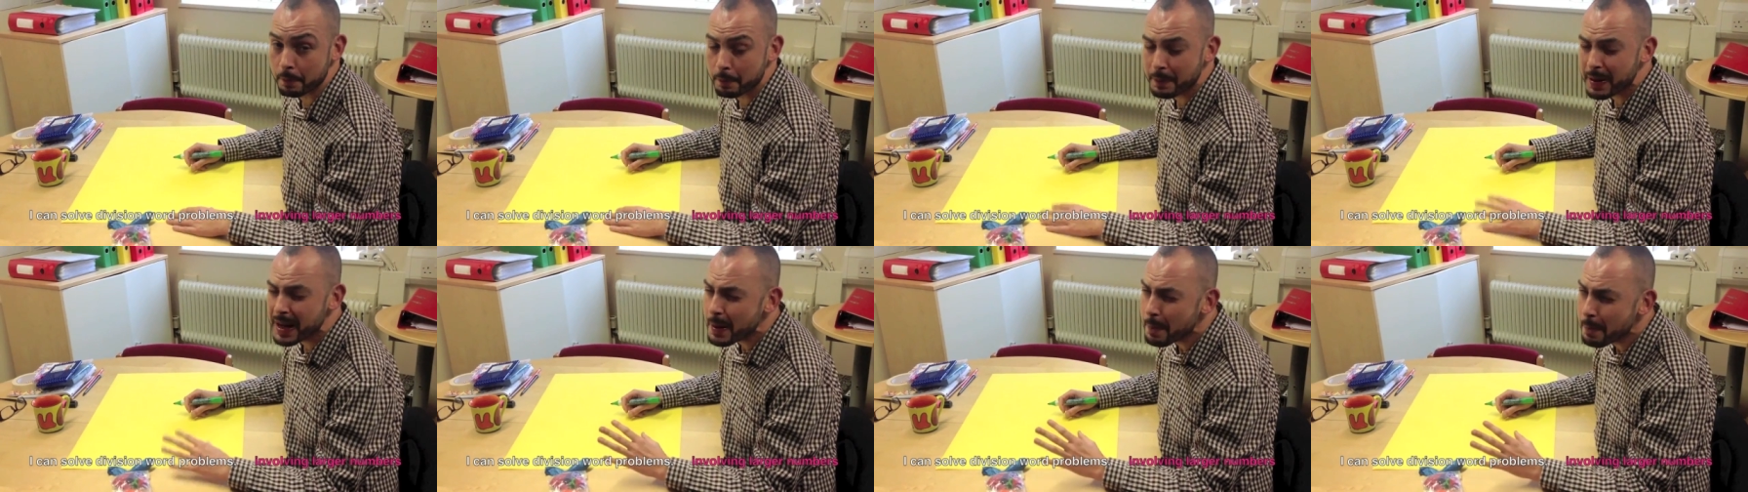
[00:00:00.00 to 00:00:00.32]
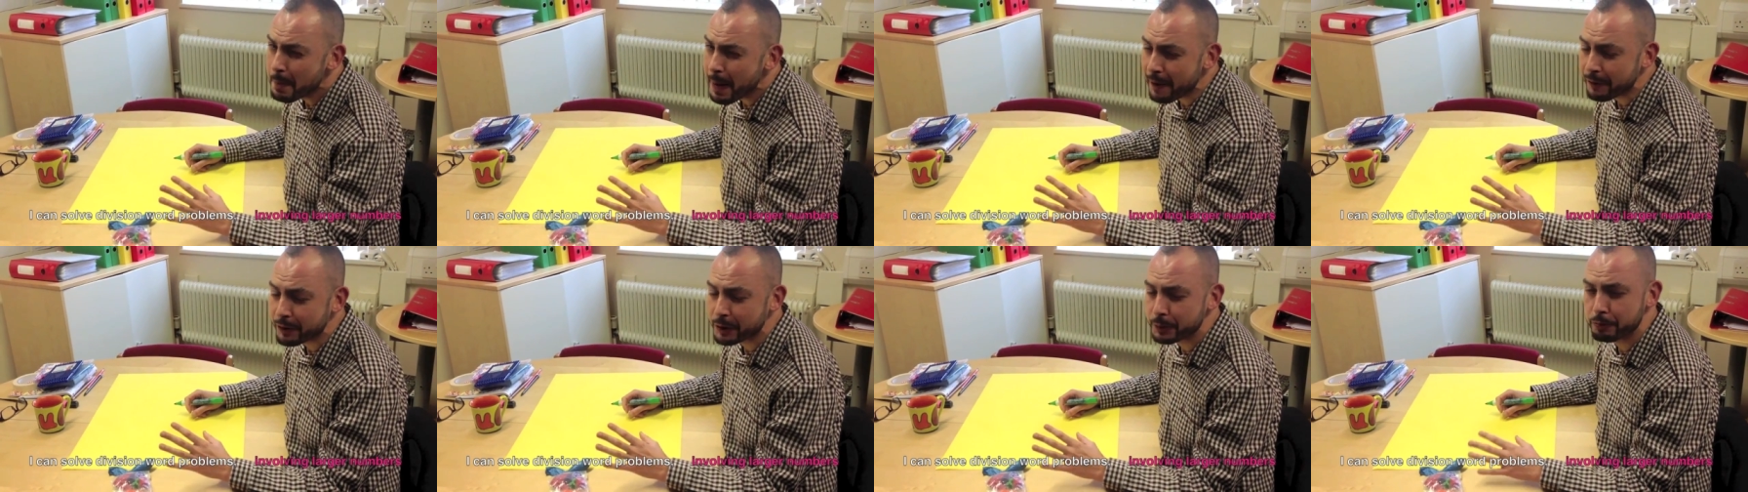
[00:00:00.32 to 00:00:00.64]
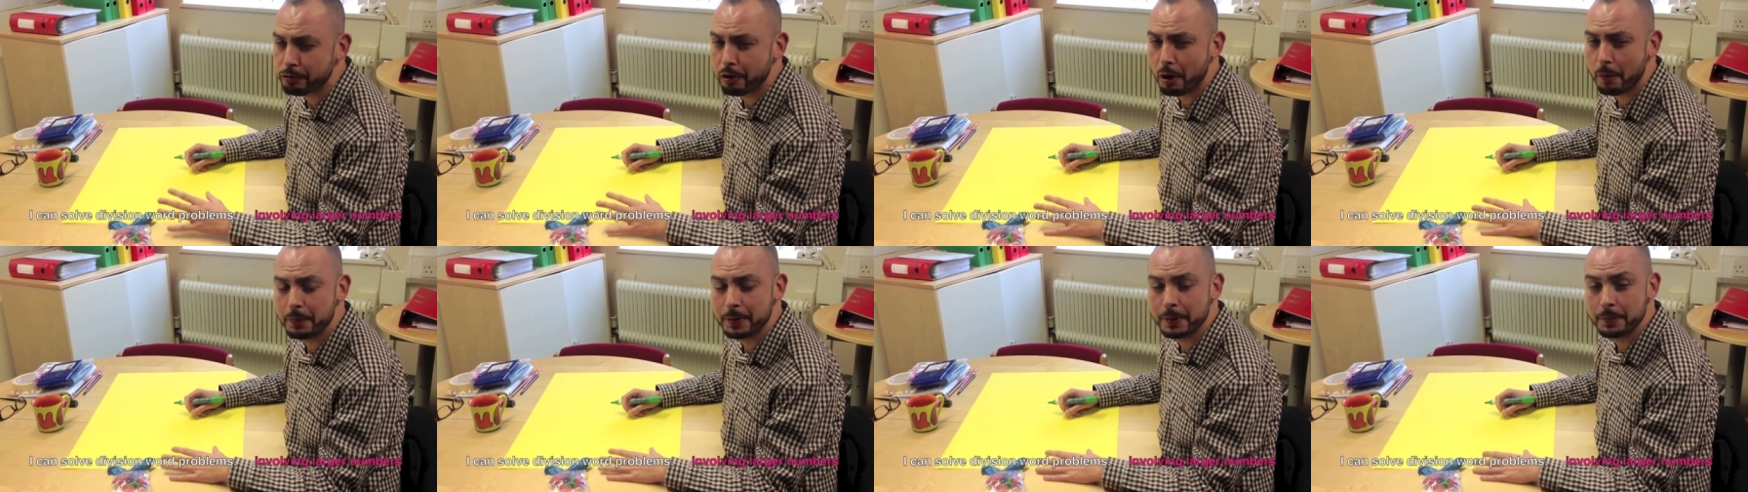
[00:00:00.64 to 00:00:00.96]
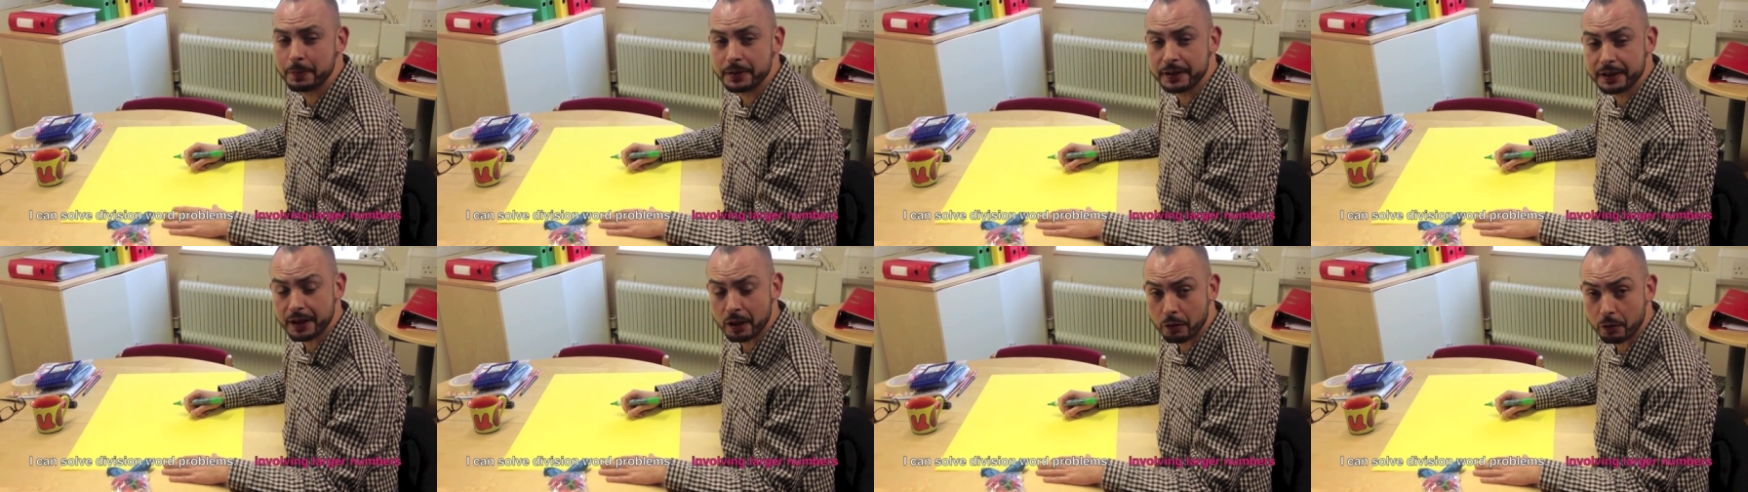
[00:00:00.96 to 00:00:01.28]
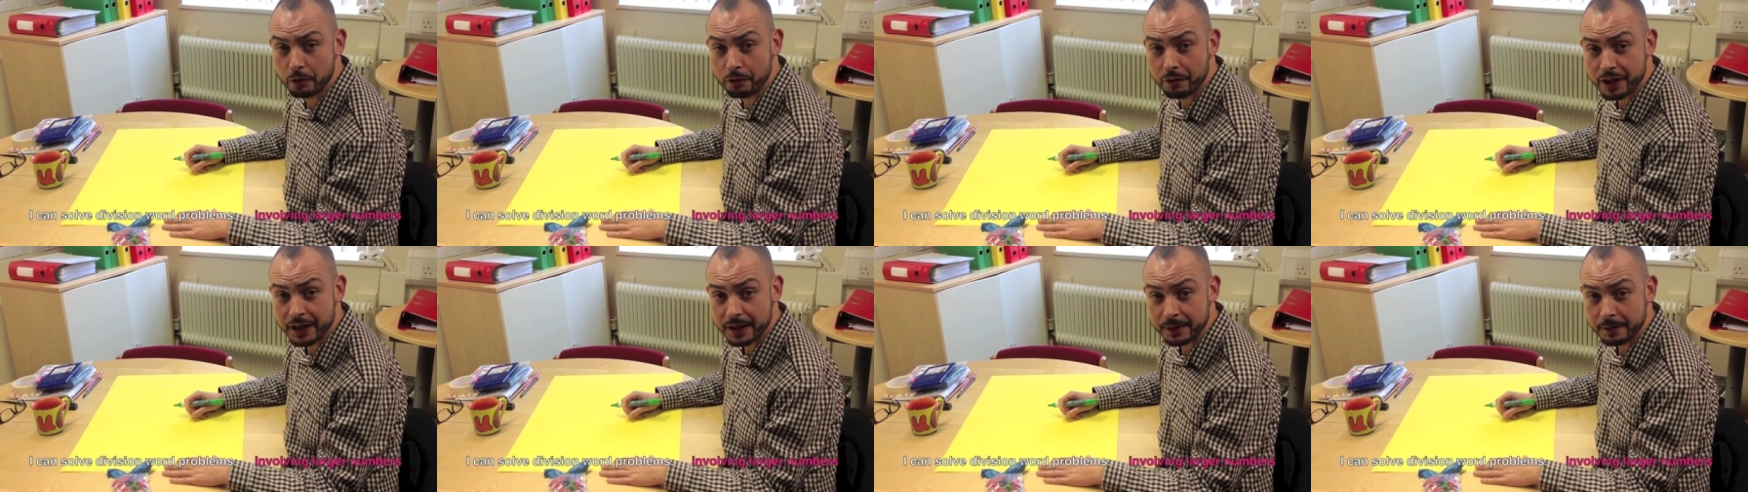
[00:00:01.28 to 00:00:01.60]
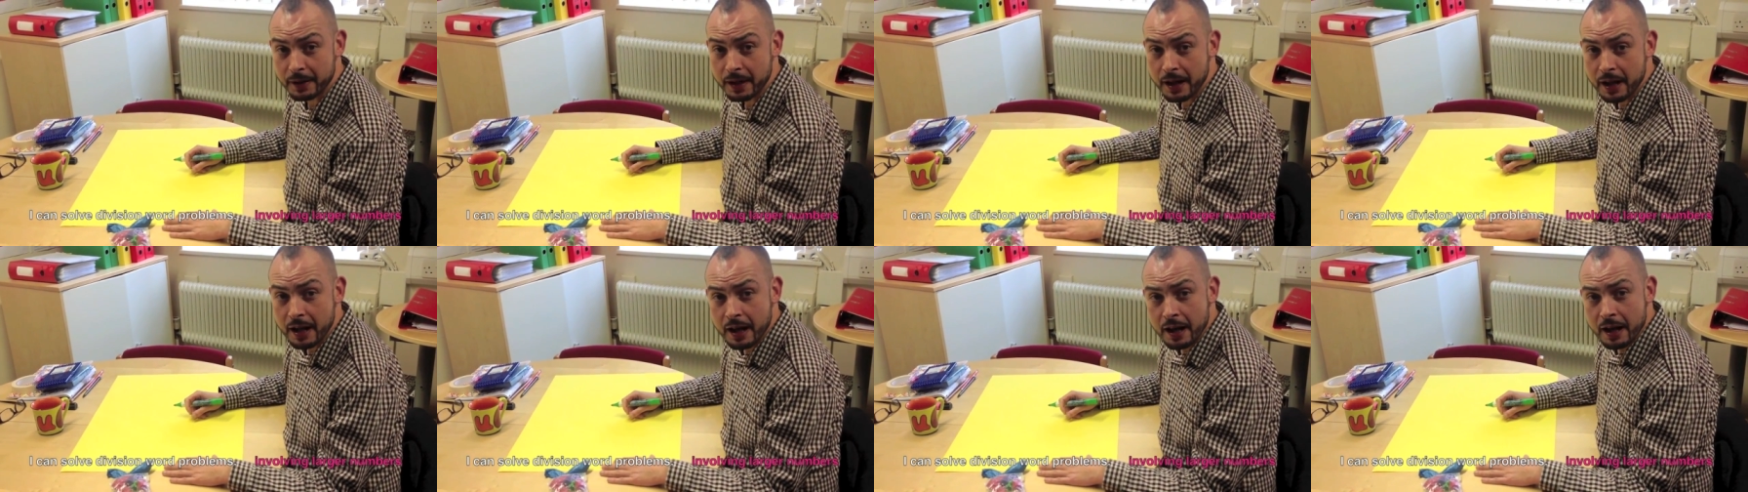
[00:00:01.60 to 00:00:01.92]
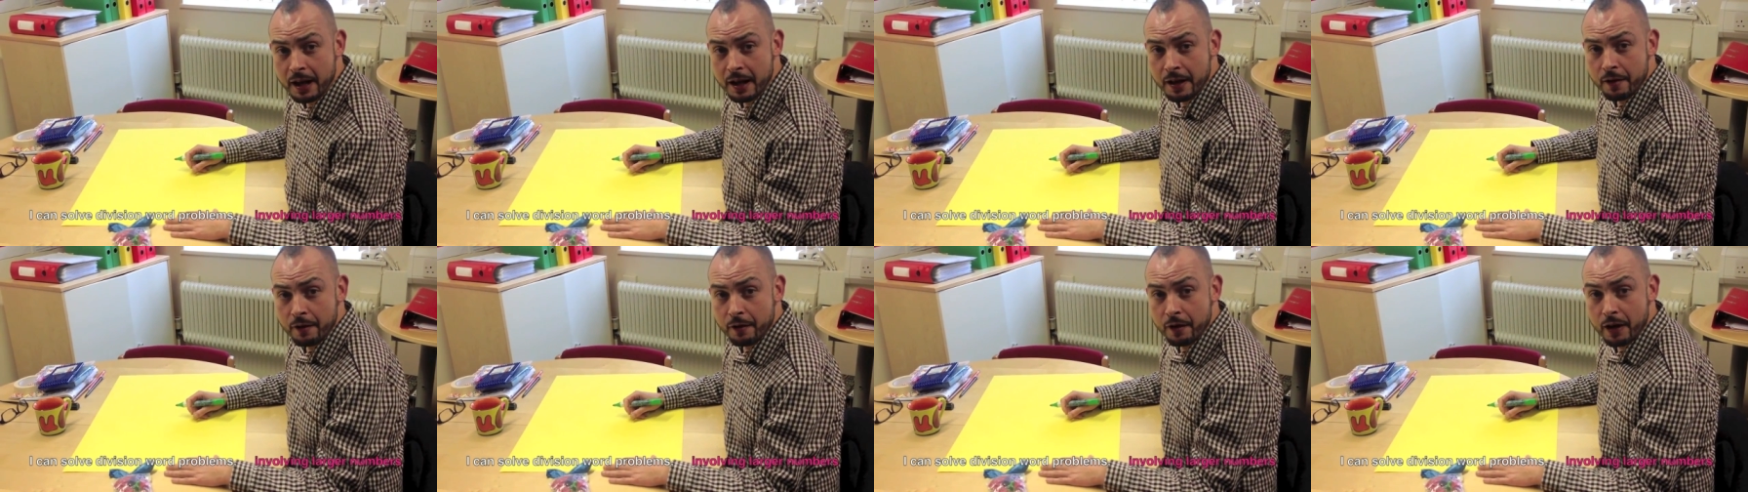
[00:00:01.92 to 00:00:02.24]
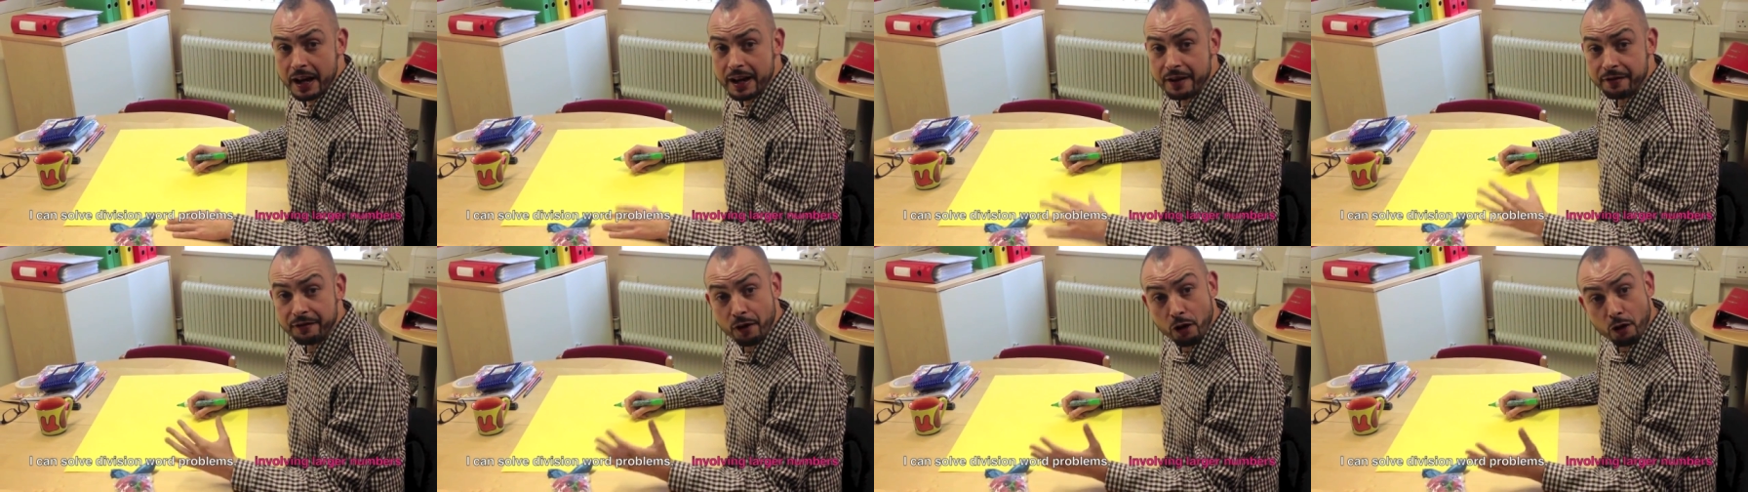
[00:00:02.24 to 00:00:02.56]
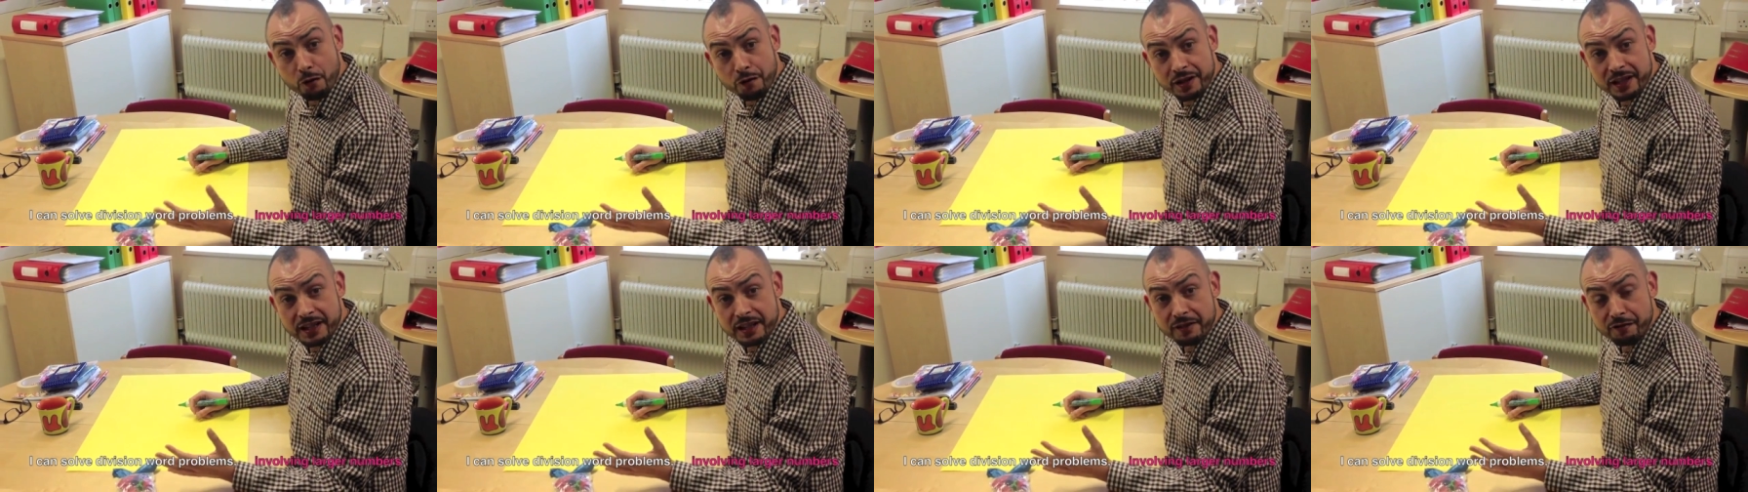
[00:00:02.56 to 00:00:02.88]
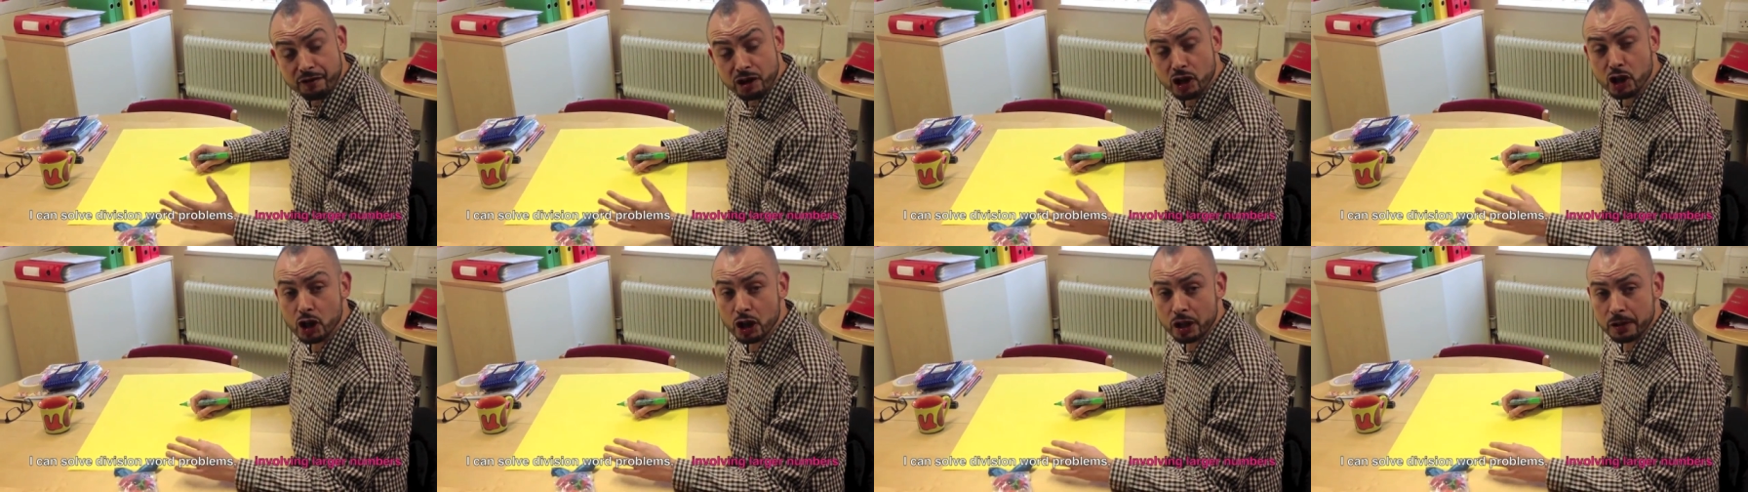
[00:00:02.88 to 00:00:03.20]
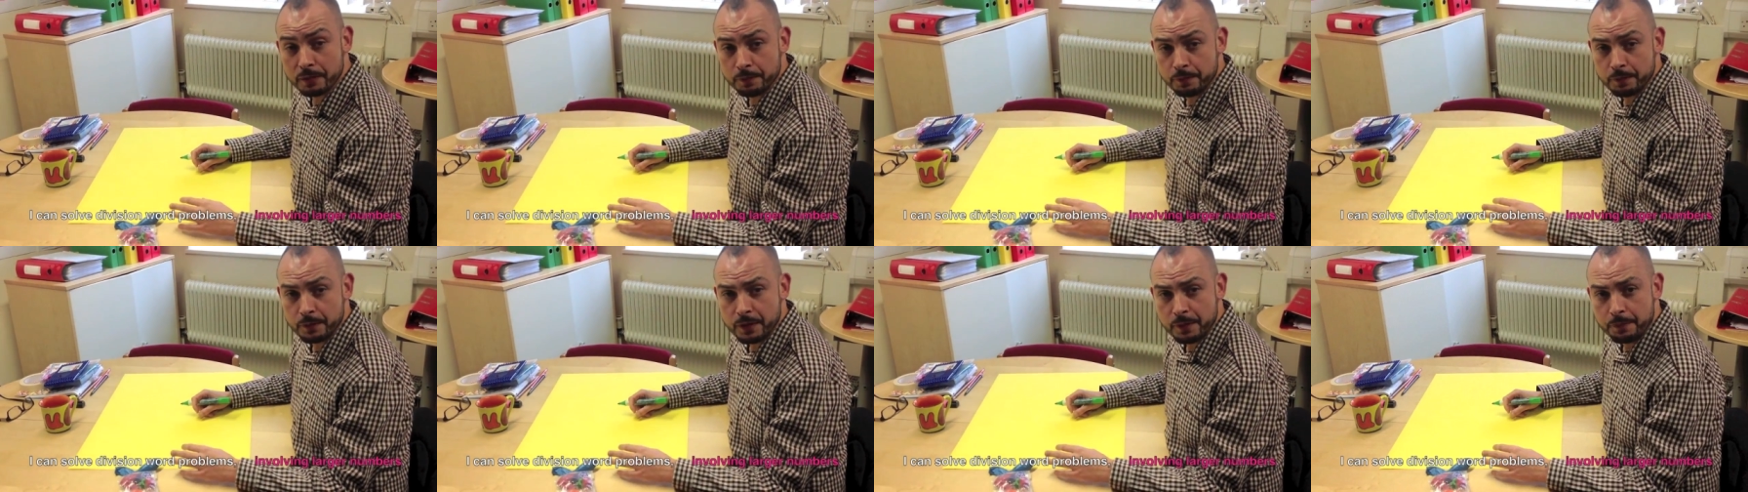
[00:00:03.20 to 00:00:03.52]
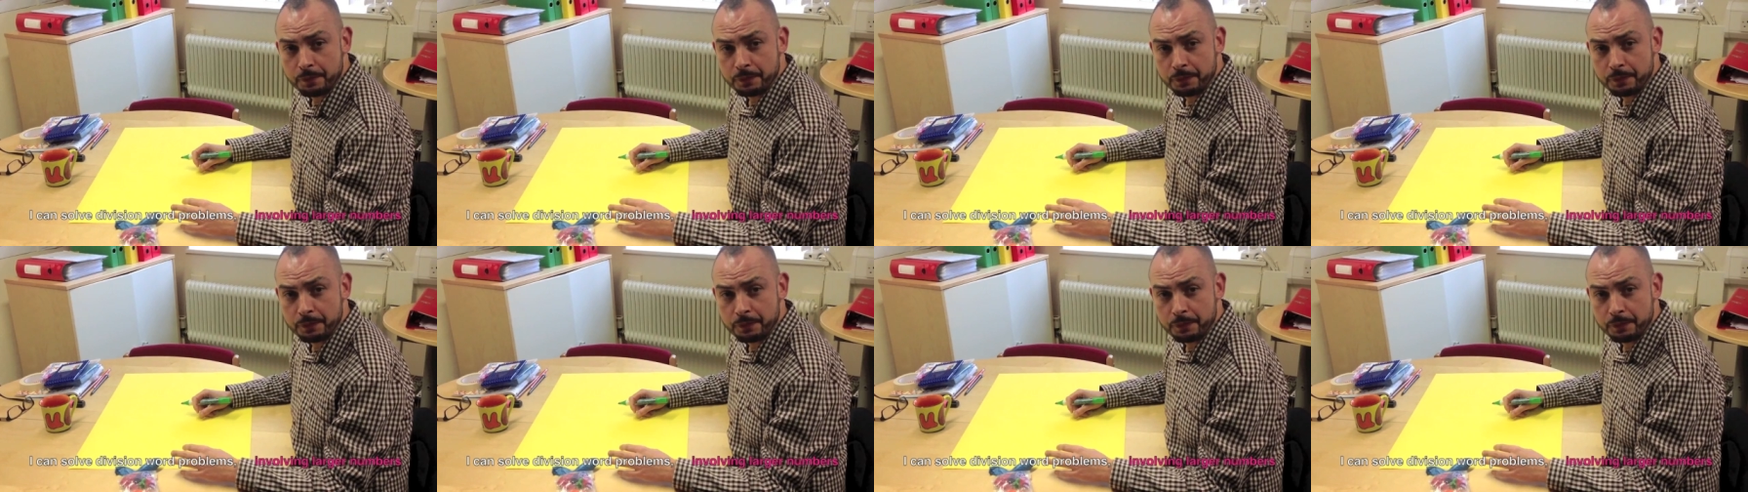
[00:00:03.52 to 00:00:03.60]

a bit of maths problem solving involving division.